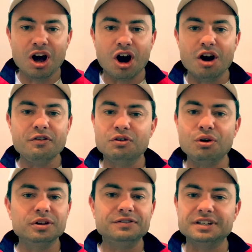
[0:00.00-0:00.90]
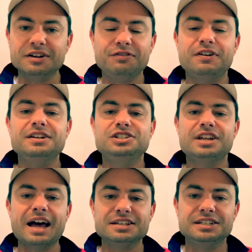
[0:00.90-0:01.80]
Overall, they've done a
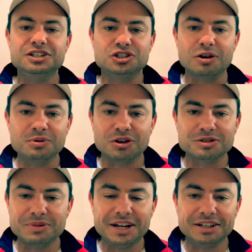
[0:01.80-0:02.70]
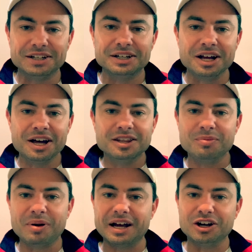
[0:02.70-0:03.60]
fantastic job cosmetically. They're
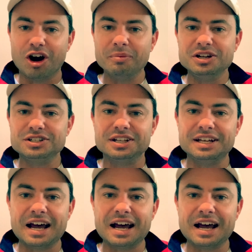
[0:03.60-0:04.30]
paying homage to the